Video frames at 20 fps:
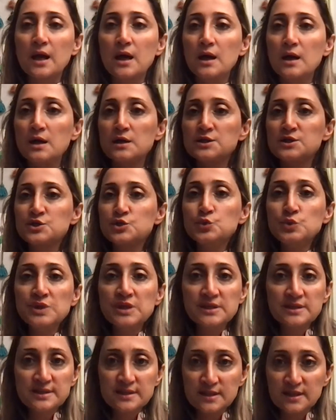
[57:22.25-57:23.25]
uh,
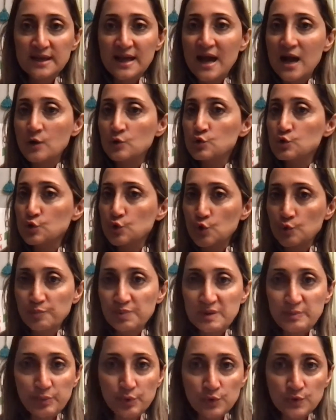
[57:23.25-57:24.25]
students' accounts or
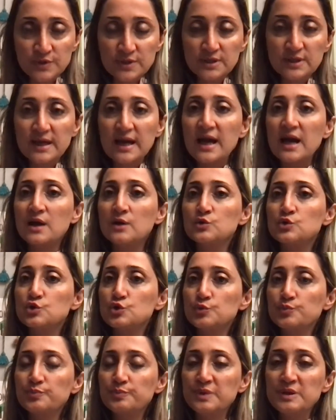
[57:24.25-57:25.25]
people's accounts
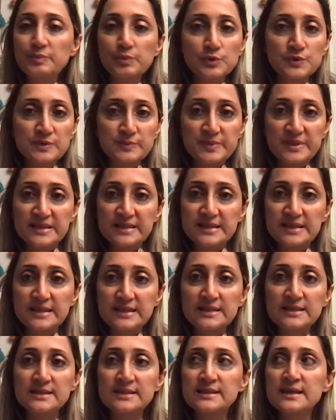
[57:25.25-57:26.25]
or people's
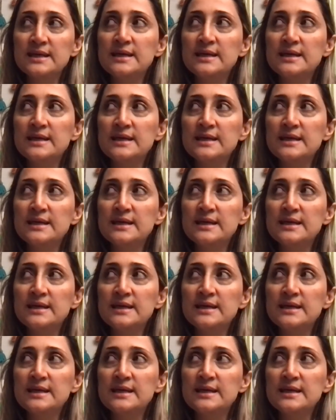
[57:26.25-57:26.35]
business.